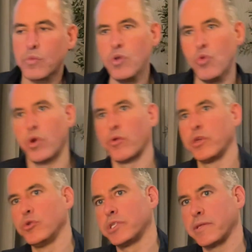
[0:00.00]
we were
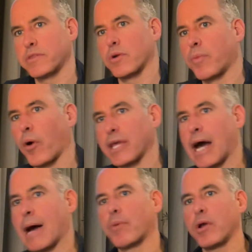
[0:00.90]
using third-party
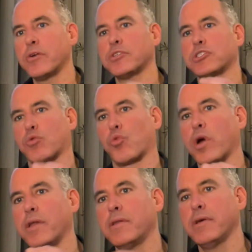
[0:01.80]
operators to
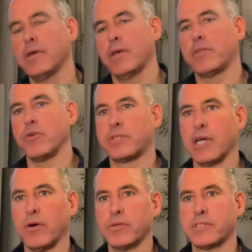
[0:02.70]
run the
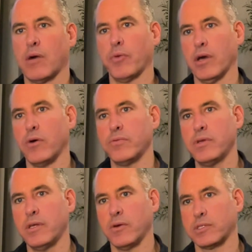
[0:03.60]
hotels that we owned.
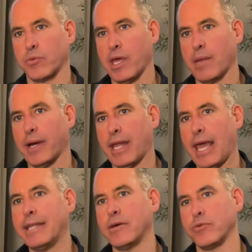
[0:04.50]
So we had about
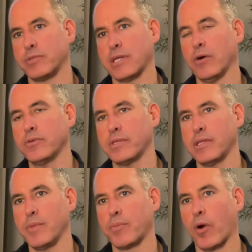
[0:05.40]
8 hotels in the
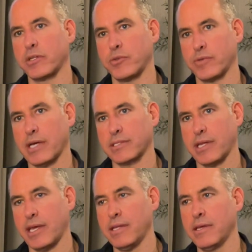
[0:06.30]
mid part of
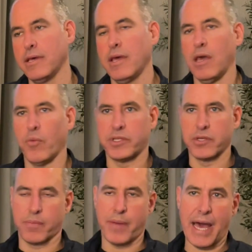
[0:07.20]
2008, and we
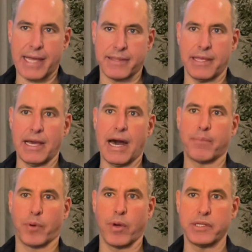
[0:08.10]
took back the
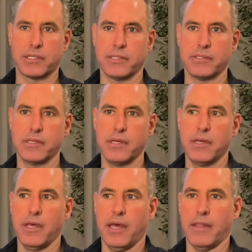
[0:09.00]
operations.
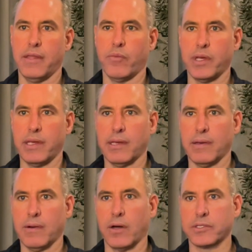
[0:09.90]
And then we
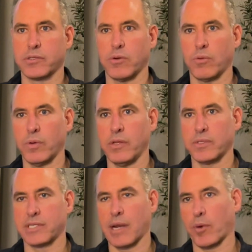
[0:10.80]
also,
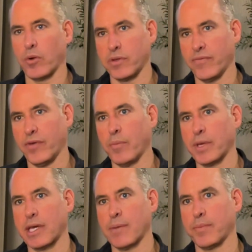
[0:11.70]
set up our own
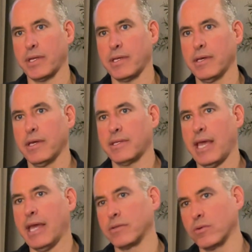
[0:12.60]
development company to
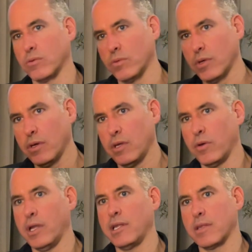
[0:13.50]
handle,
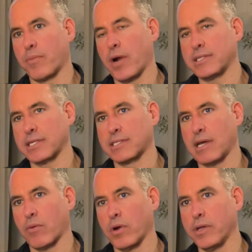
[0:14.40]
any of the projects
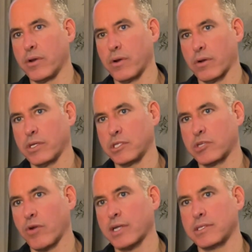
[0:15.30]
that were under
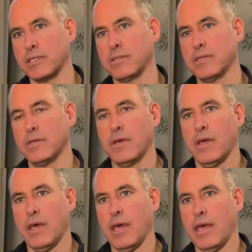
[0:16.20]
construction.
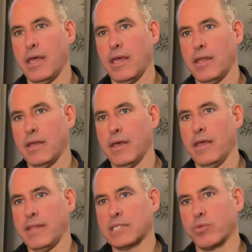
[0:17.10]
And
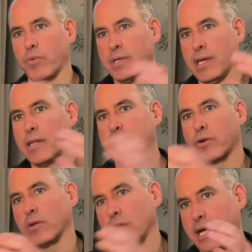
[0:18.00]
that's when we
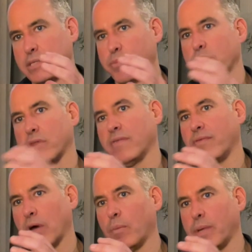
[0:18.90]
internalized both the
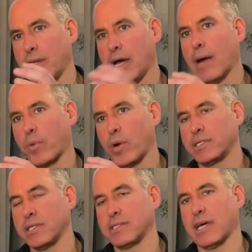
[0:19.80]
development and
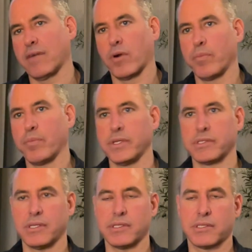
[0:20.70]
operation side of our
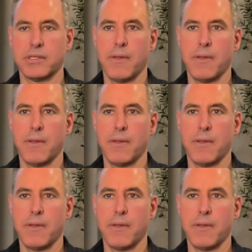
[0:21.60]
business.